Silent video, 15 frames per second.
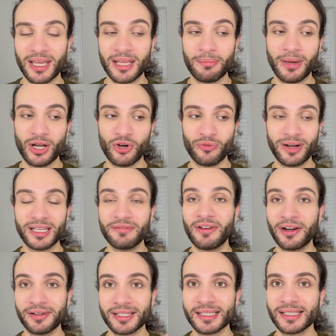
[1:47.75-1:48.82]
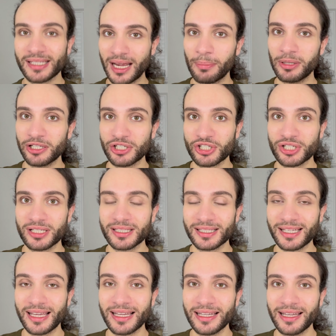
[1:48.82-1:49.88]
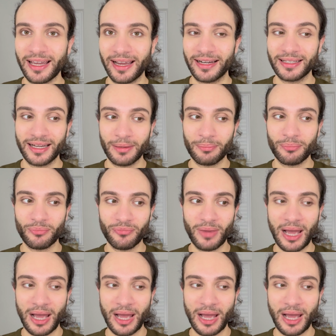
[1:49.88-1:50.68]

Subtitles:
in my already very established skincare that I'm